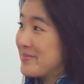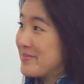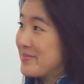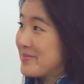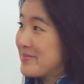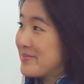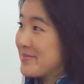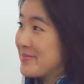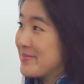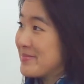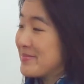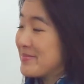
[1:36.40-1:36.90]

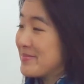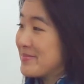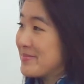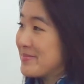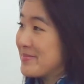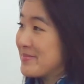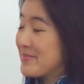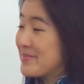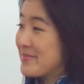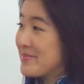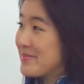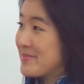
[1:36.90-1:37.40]

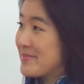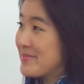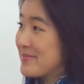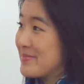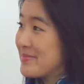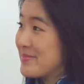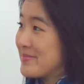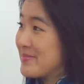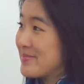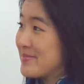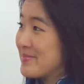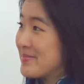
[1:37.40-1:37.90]

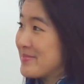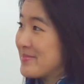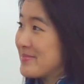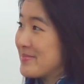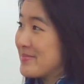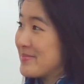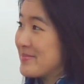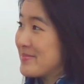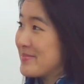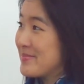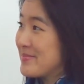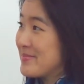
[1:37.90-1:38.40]

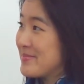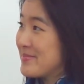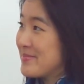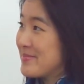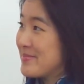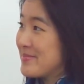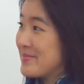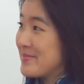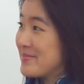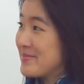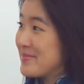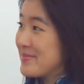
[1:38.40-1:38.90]

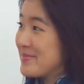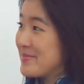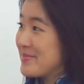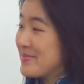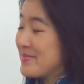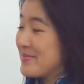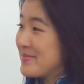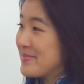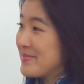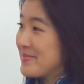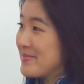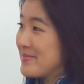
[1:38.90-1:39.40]

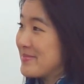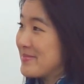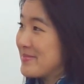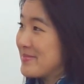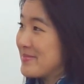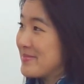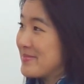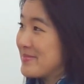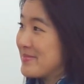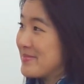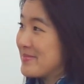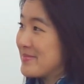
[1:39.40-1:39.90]

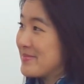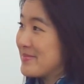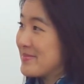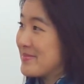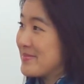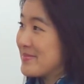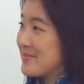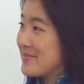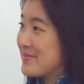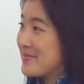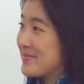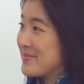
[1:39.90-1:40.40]

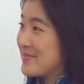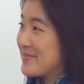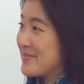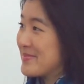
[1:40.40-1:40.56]
This person isn't speaking.